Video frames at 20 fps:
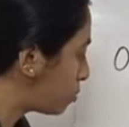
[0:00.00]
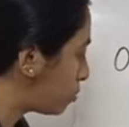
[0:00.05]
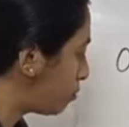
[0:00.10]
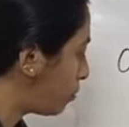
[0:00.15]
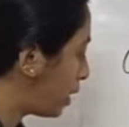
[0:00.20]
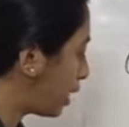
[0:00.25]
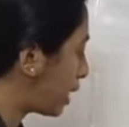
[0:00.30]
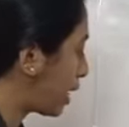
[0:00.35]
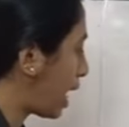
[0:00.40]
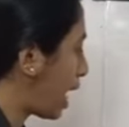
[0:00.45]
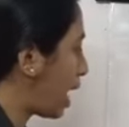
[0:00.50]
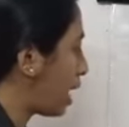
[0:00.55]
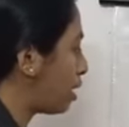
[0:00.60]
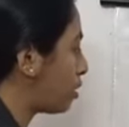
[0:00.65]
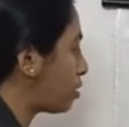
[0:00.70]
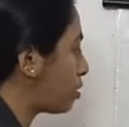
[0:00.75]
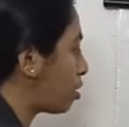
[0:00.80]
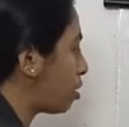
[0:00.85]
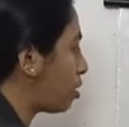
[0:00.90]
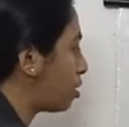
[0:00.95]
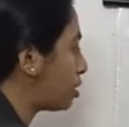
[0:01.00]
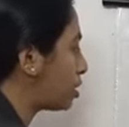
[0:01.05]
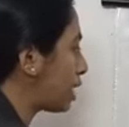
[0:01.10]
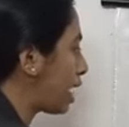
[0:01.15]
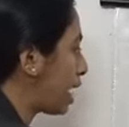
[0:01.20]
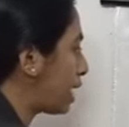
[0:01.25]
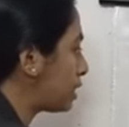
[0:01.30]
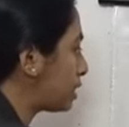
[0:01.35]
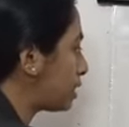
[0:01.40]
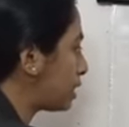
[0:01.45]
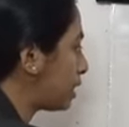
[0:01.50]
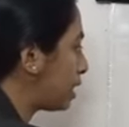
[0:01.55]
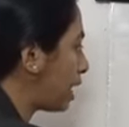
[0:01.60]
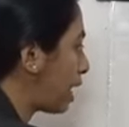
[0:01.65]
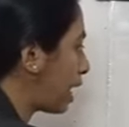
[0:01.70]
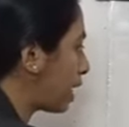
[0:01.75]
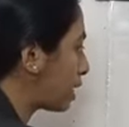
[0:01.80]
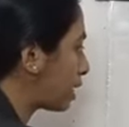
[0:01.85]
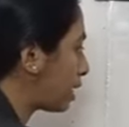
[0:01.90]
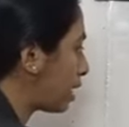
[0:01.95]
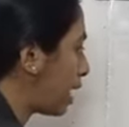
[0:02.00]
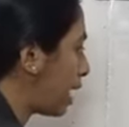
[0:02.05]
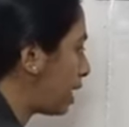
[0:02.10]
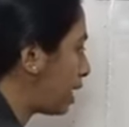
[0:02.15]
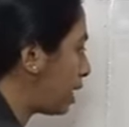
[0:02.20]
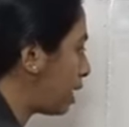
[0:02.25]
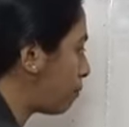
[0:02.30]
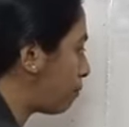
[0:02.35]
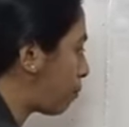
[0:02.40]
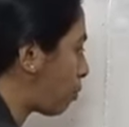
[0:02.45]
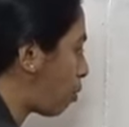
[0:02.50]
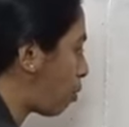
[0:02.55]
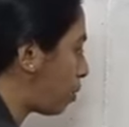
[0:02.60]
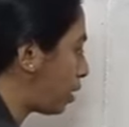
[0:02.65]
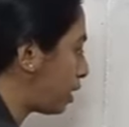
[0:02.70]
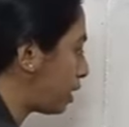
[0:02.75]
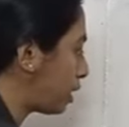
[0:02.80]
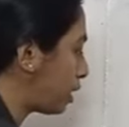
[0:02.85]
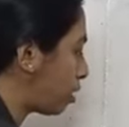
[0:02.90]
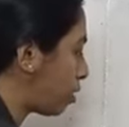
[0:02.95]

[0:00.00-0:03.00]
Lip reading: We can draw tangent like any point